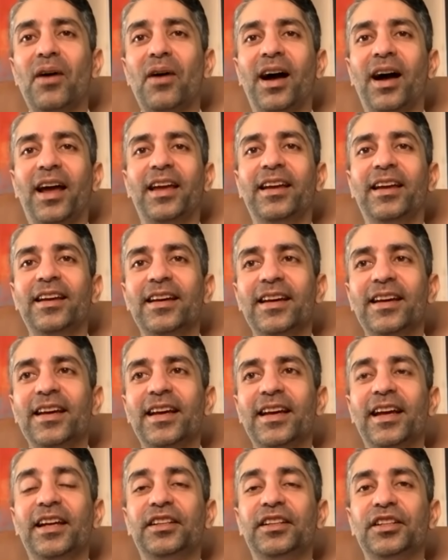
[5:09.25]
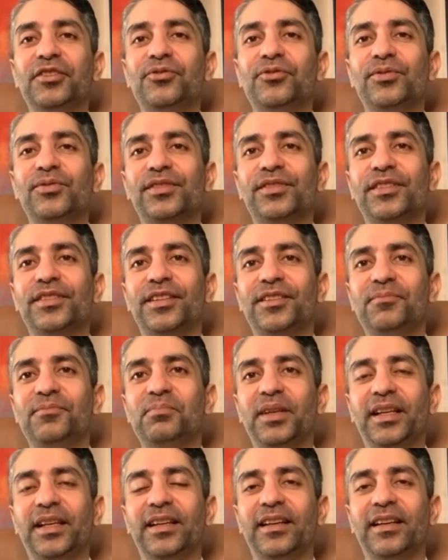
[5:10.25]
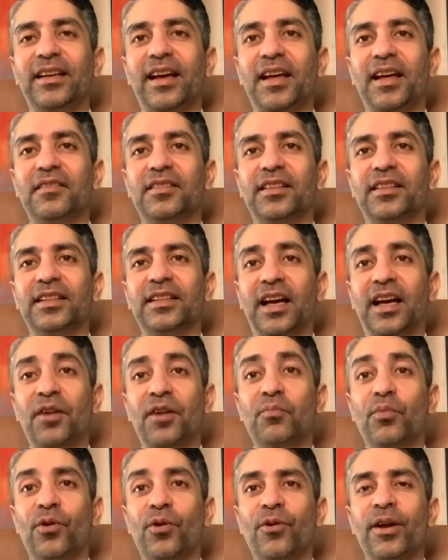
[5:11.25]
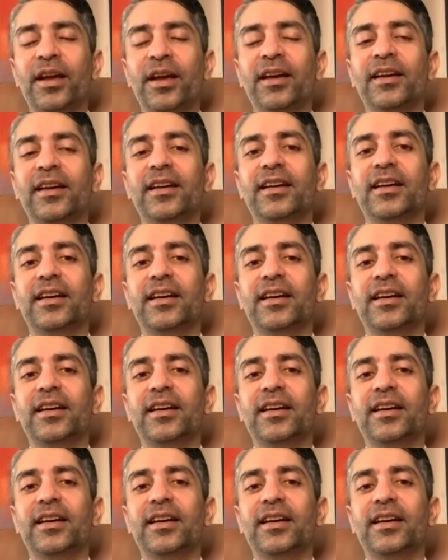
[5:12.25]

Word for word: why it interested me as a young boy.